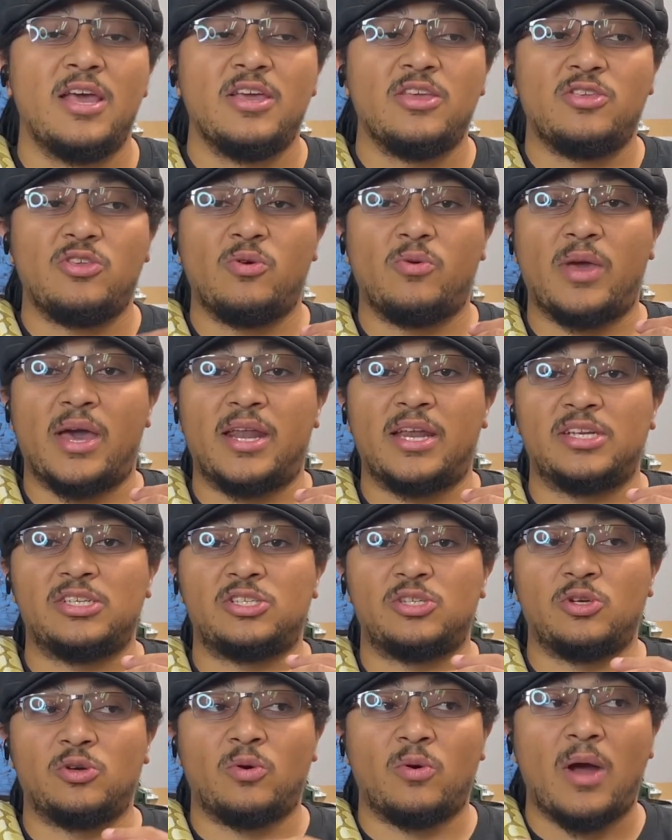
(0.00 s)
You get
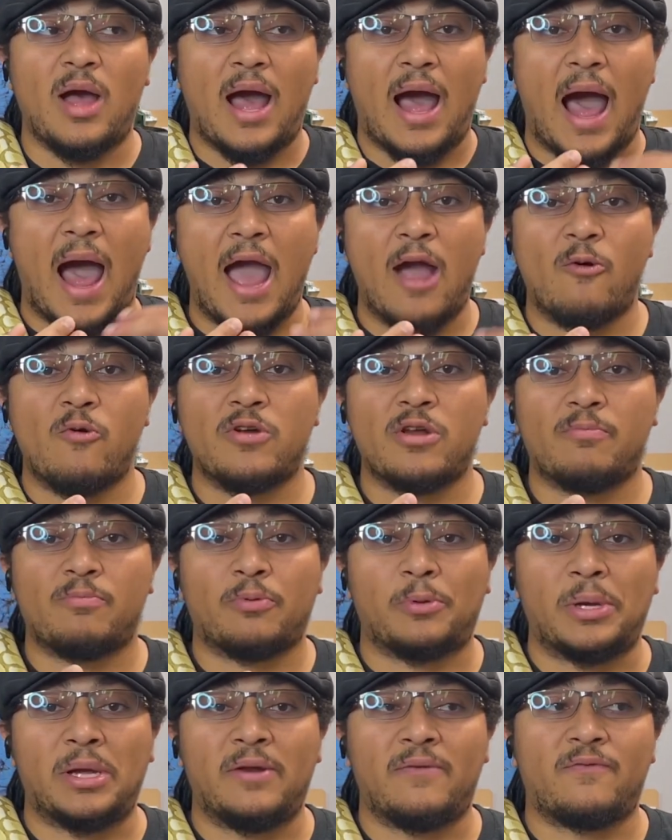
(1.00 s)
into, I want to
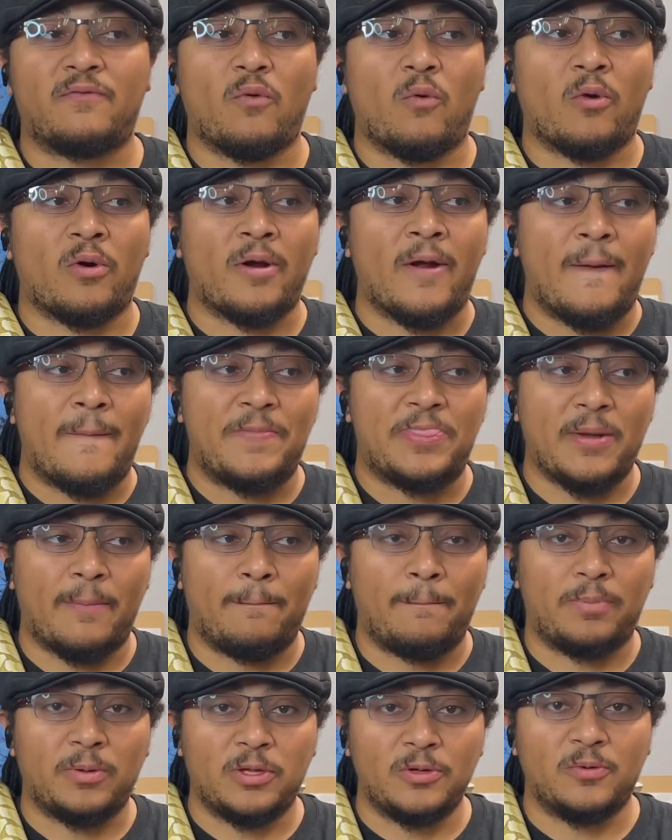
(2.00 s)
breed for the
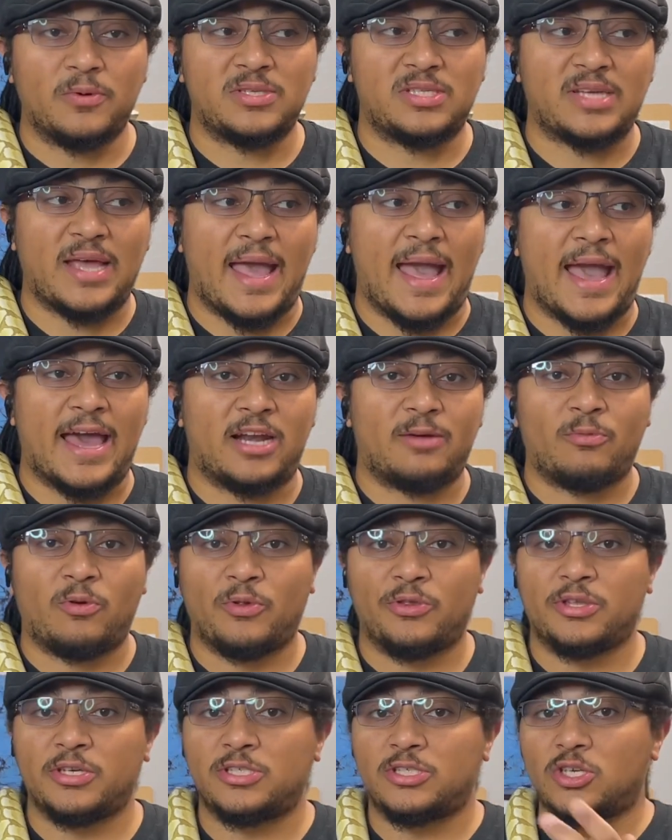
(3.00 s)
bluest animal,
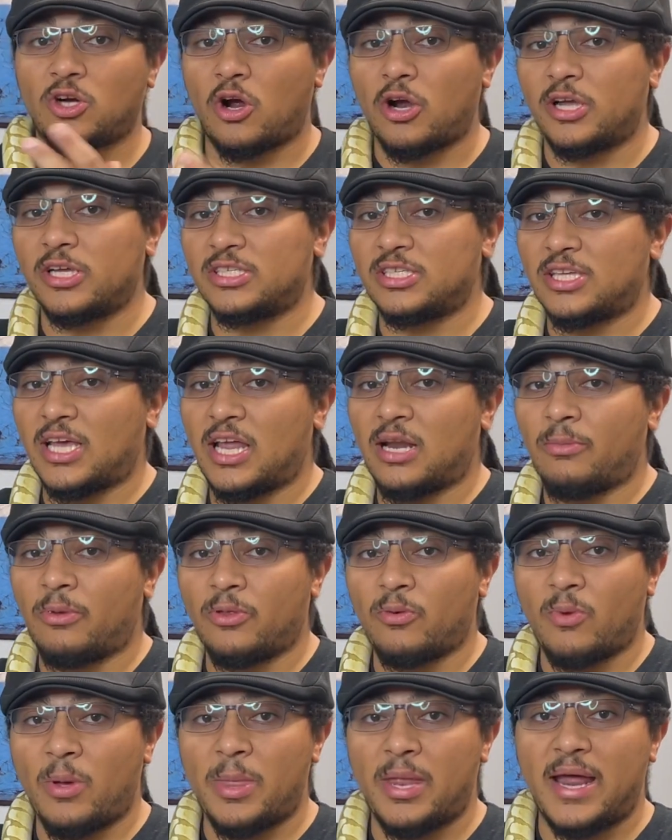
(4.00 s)
the darkest animal,
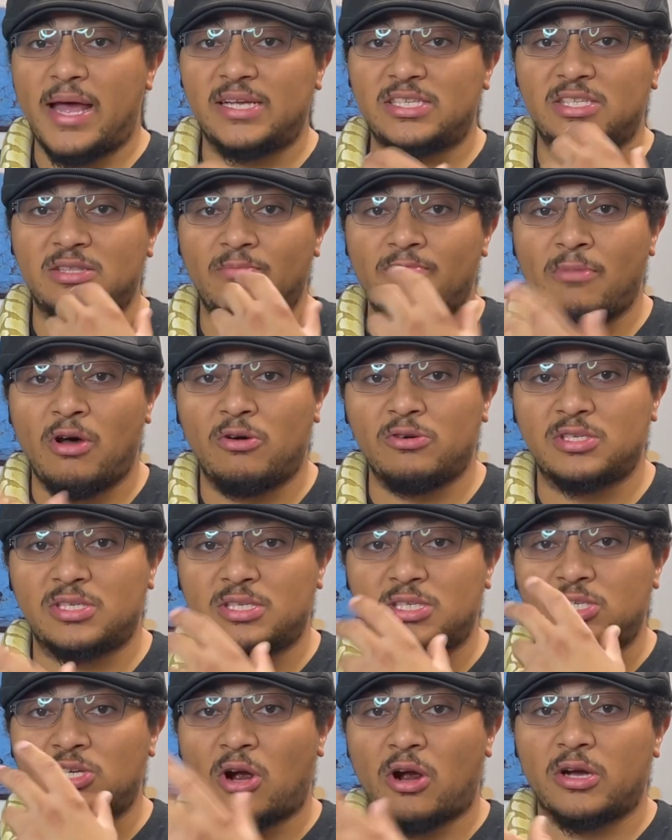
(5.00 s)
the one that has the
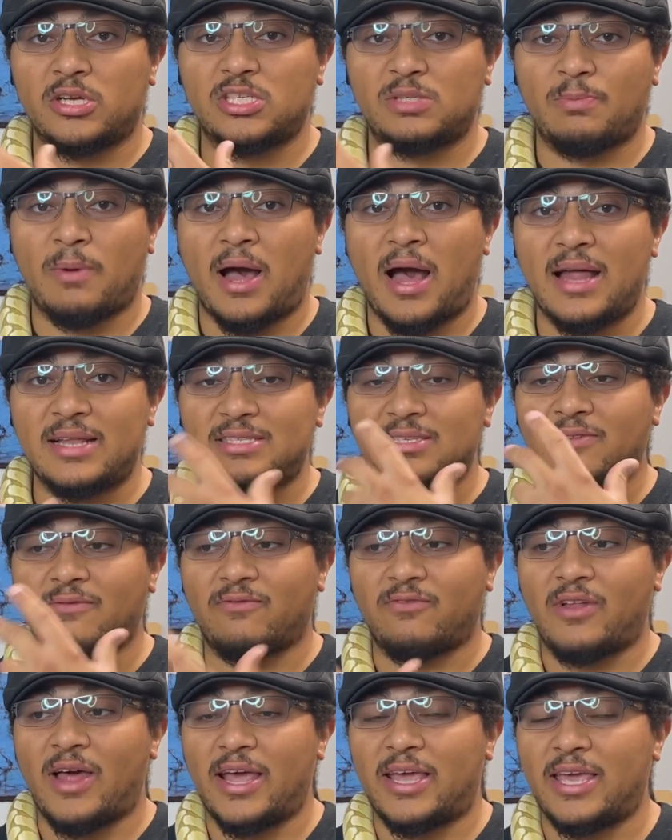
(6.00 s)
most dark spots and
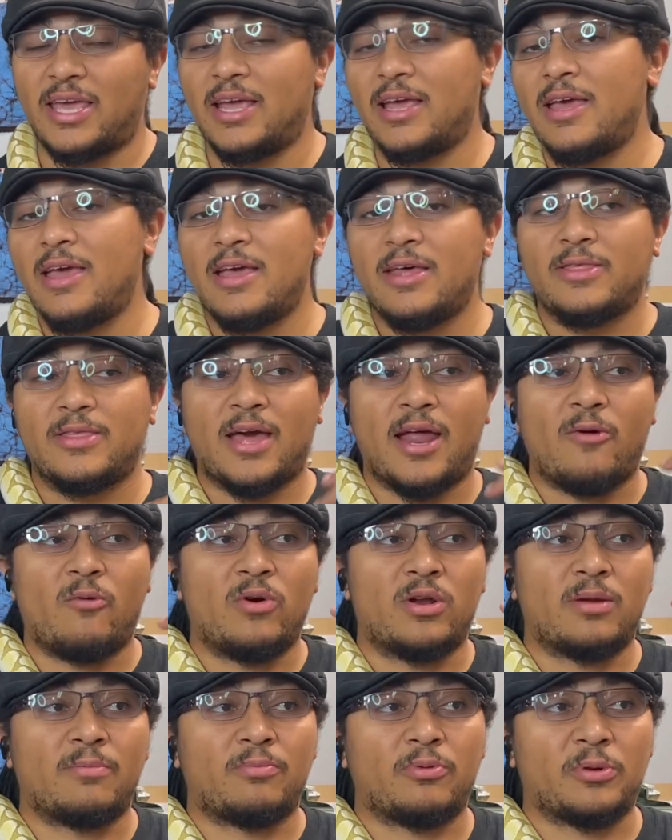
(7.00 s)
flecking, that I
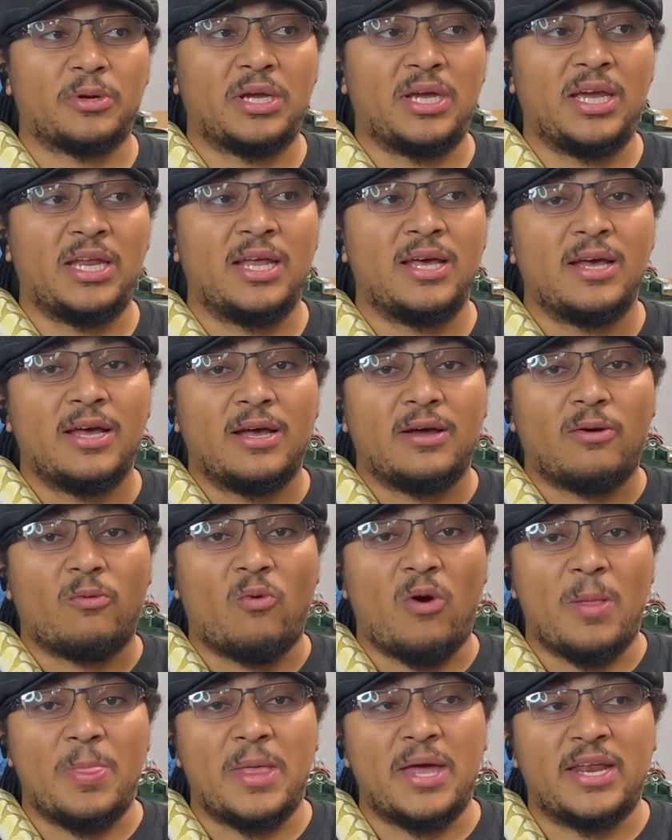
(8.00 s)
want to breed
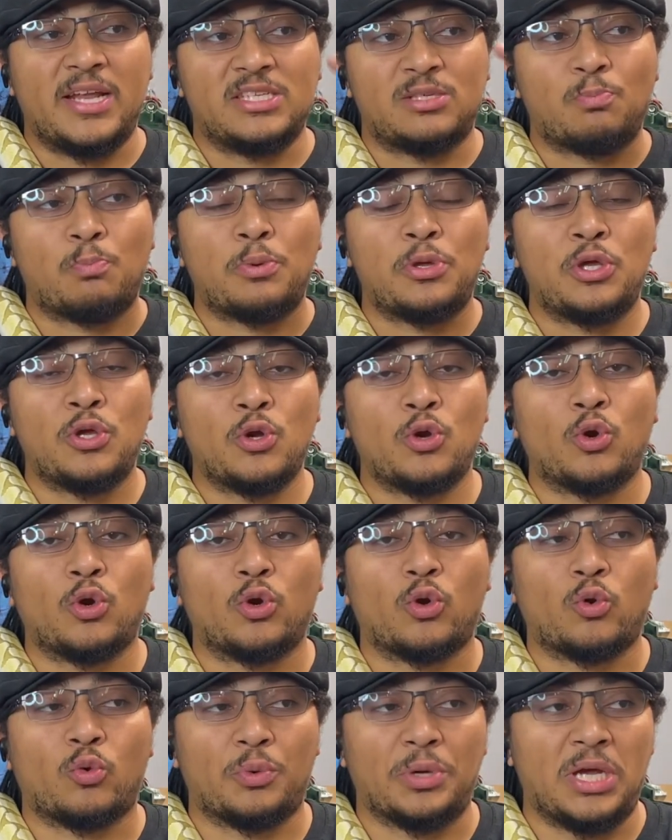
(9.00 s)
one that is pure
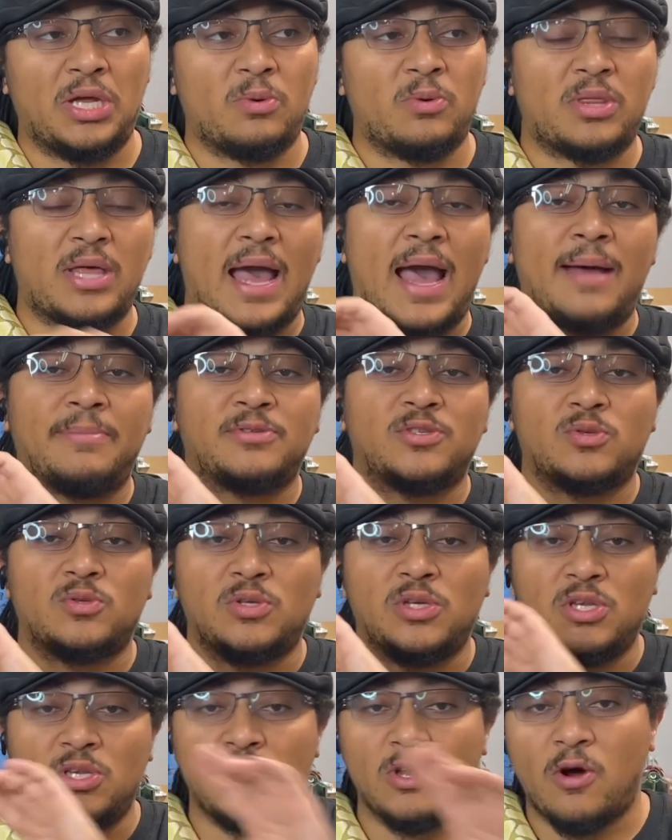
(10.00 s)
green with
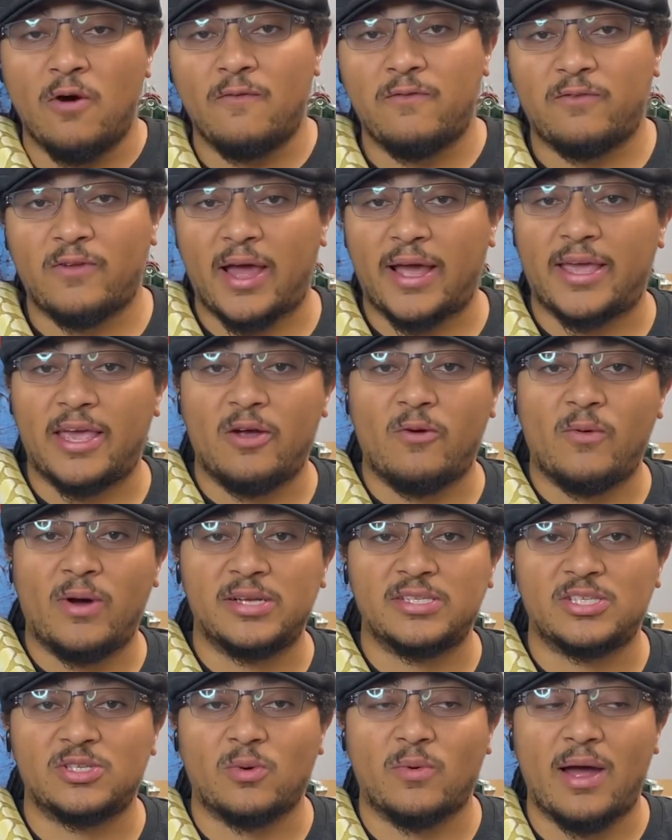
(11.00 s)
absolutely no flecking
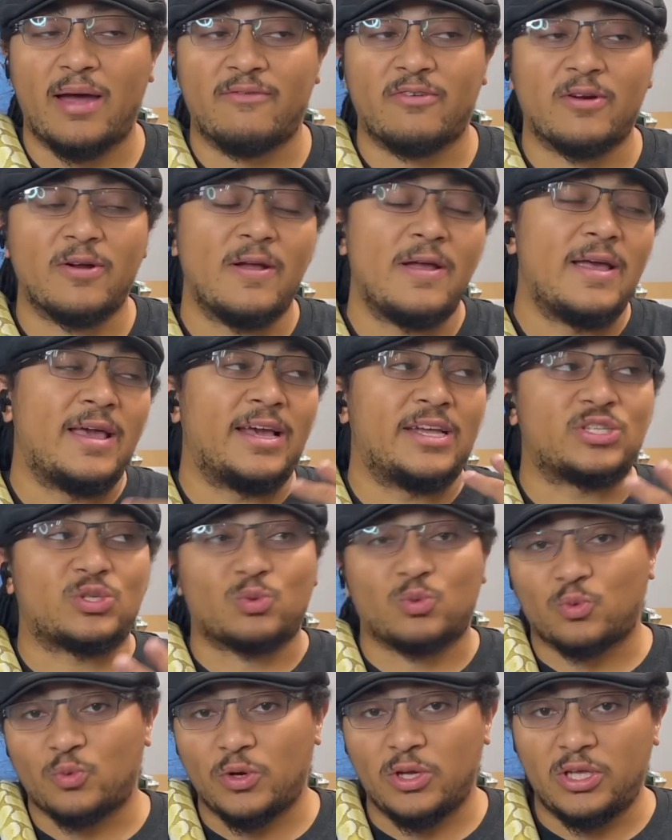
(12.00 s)
whatsoever. It's
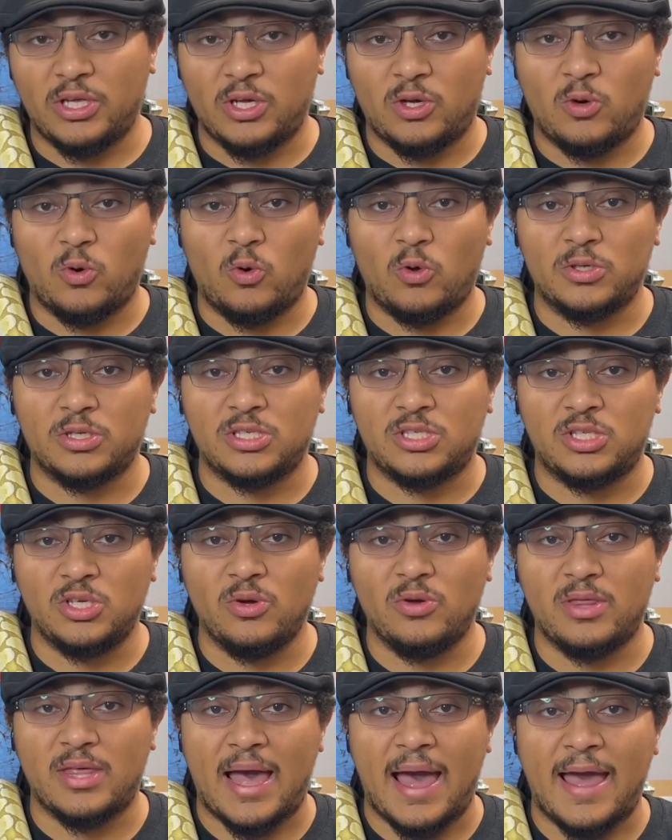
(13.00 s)
really cool to
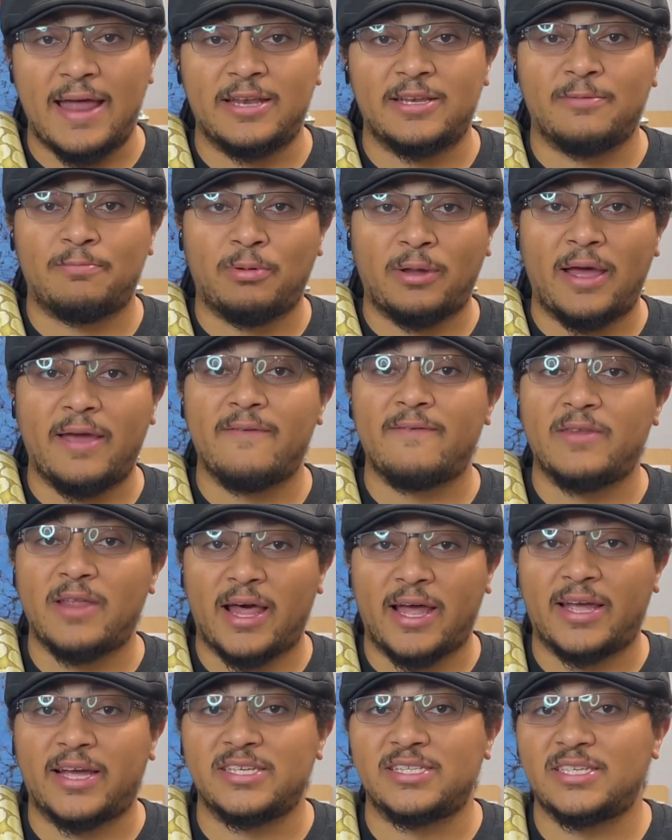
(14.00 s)
do that and to play,
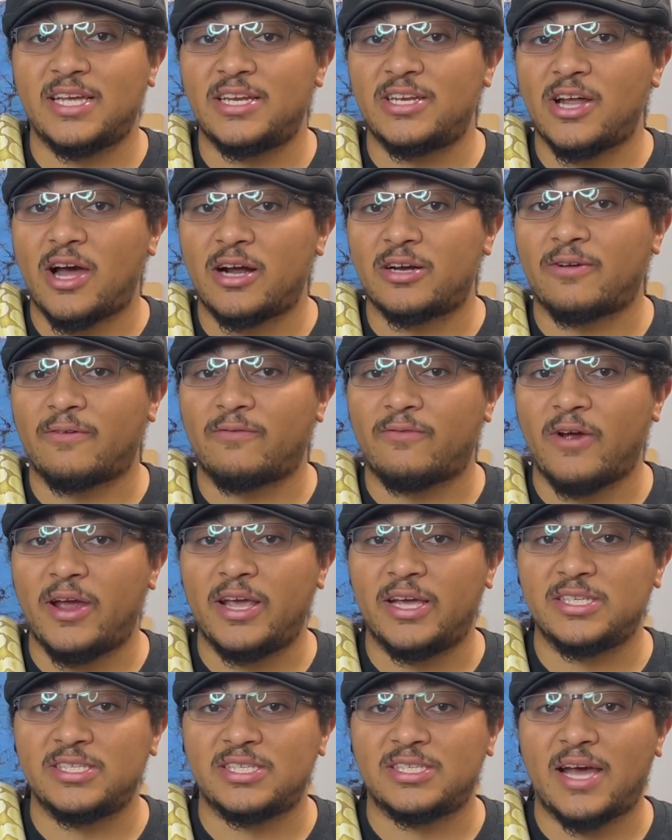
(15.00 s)
like I said, Dr.
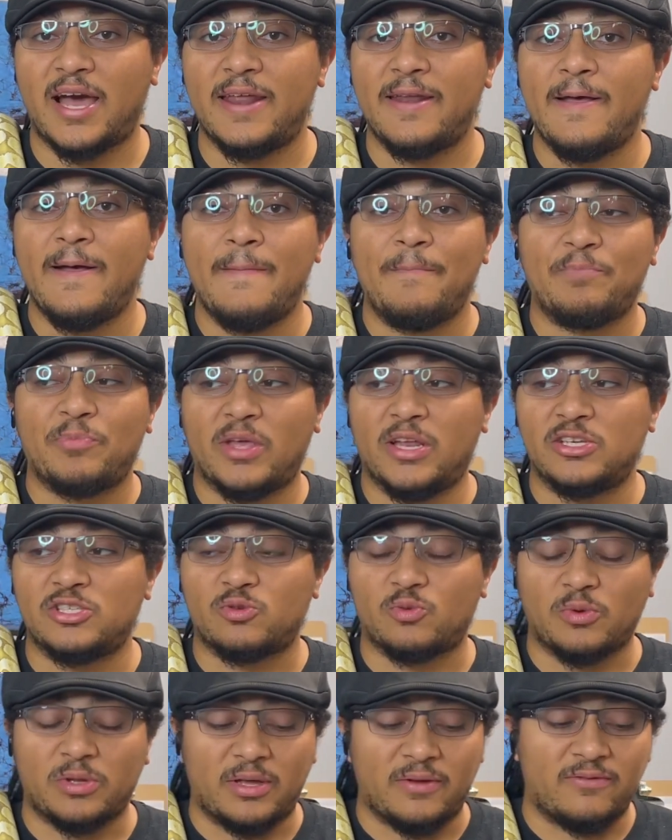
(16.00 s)
Frankenstein, and
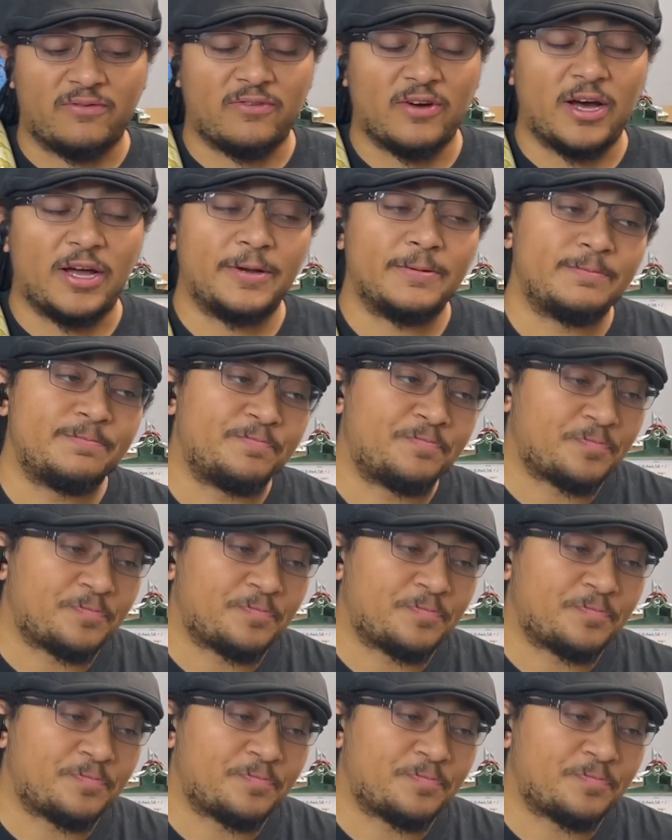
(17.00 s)
it's really fun.